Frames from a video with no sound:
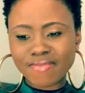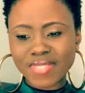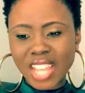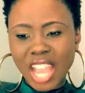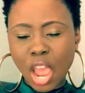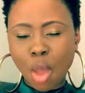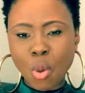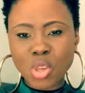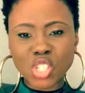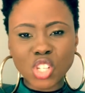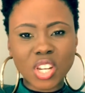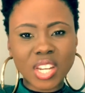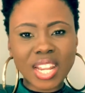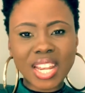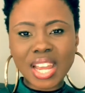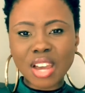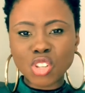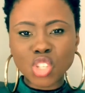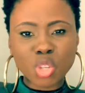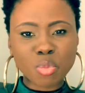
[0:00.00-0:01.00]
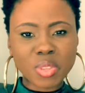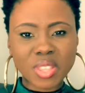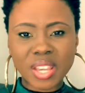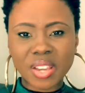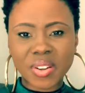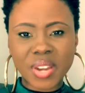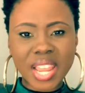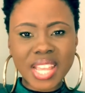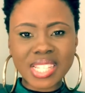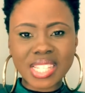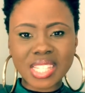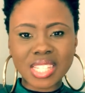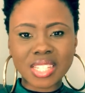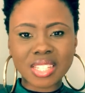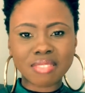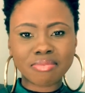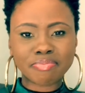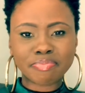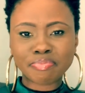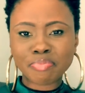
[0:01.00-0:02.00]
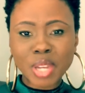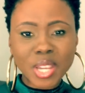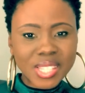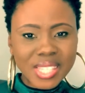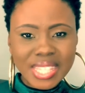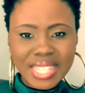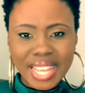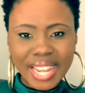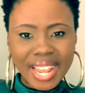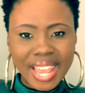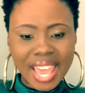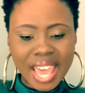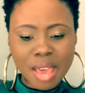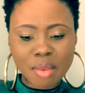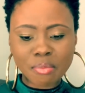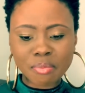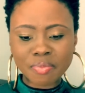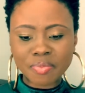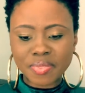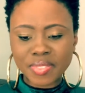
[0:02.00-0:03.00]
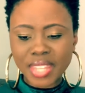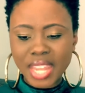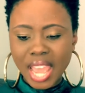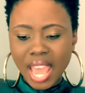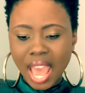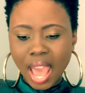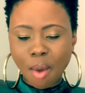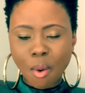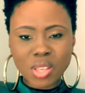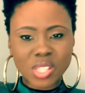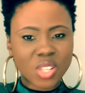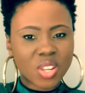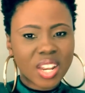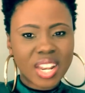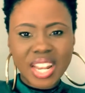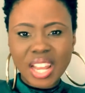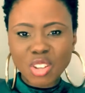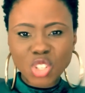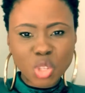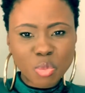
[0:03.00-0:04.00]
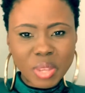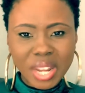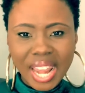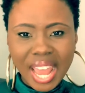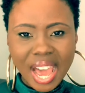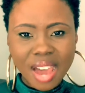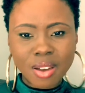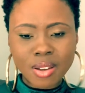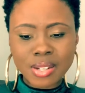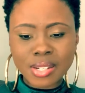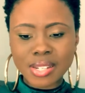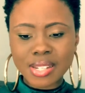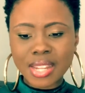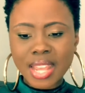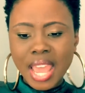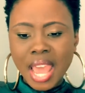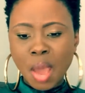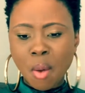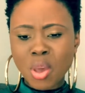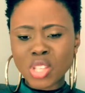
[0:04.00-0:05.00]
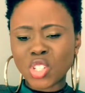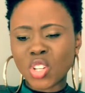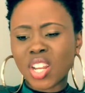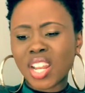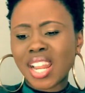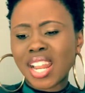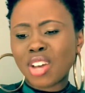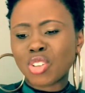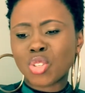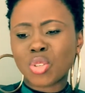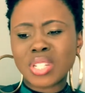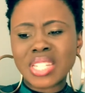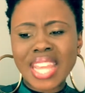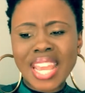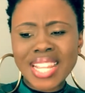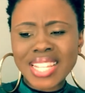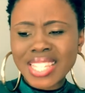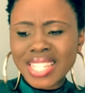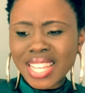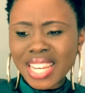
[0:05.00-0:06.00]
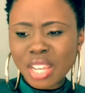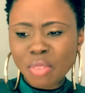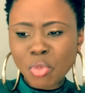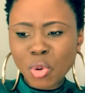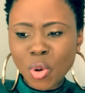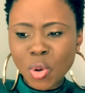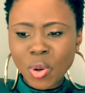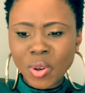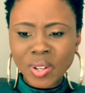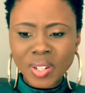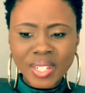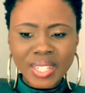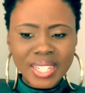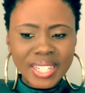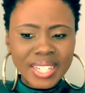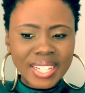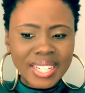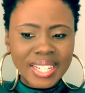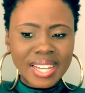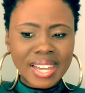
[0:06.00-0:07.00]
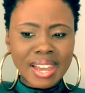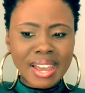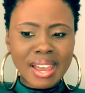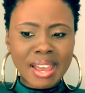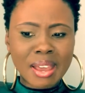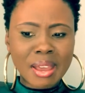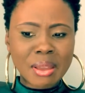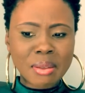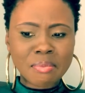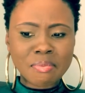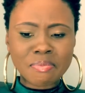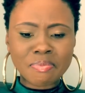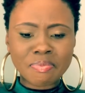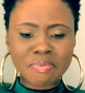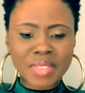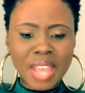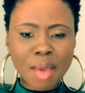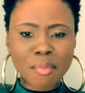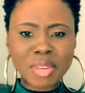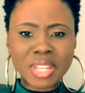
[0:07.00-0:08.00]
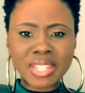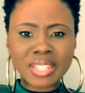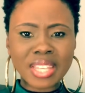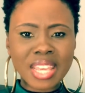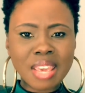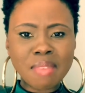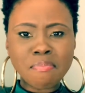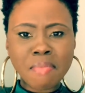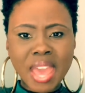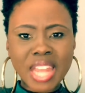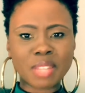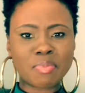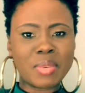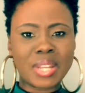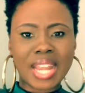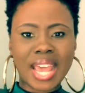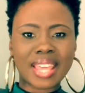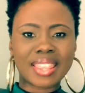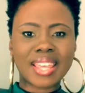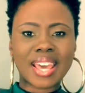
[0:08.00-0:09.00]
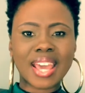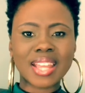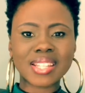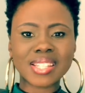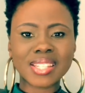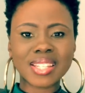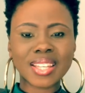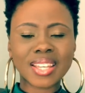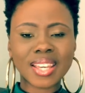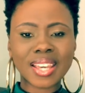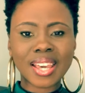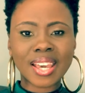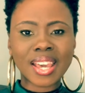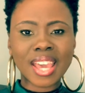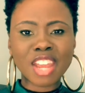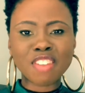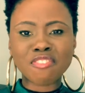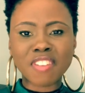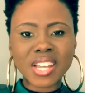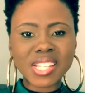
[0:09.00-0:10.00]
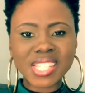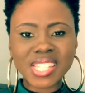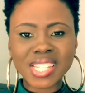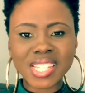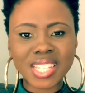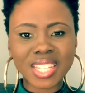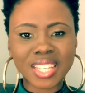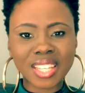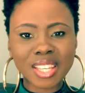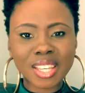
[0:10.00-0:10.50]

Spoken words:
was not allowed to be the crazy person that I am. I was not allowed to be loud. I was not allowed to dance anymore. I mean, he met me like that at varsity.